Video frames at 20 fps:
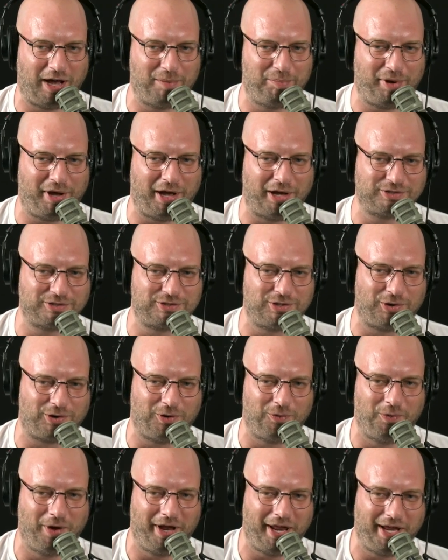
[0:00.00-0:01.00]
pounds,
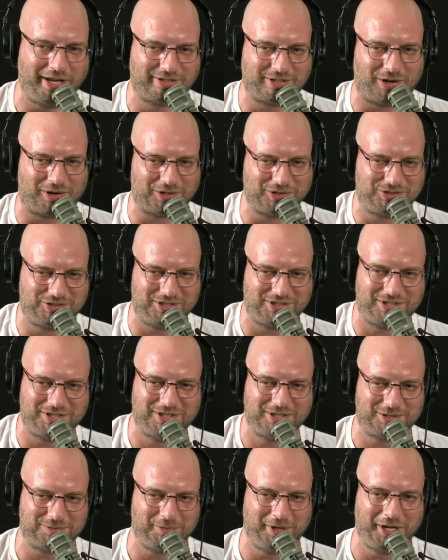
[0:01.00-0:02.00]
soaking wet, ain't talking shit to
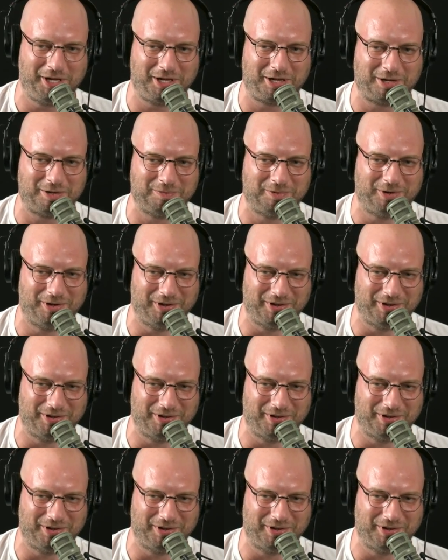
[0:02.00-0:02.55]
this man. Come on.